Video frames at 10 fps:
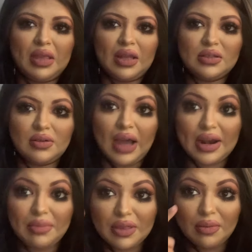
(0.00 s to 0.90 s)
think to add
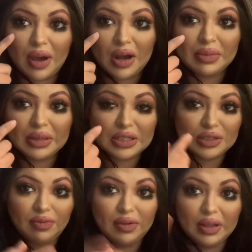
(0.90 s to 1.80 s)
them on the bottom but just
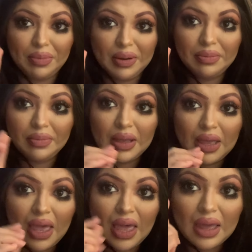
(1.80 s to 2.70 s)
flip them
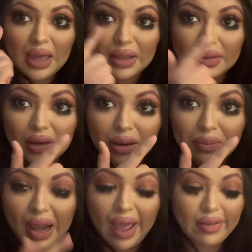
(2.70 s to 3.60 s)
and then
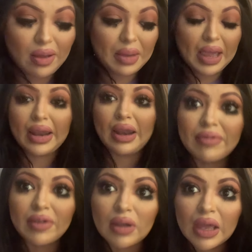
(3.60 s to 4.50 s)
apply them and I
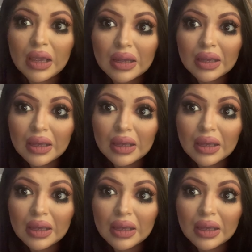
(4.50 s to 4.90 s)
feel like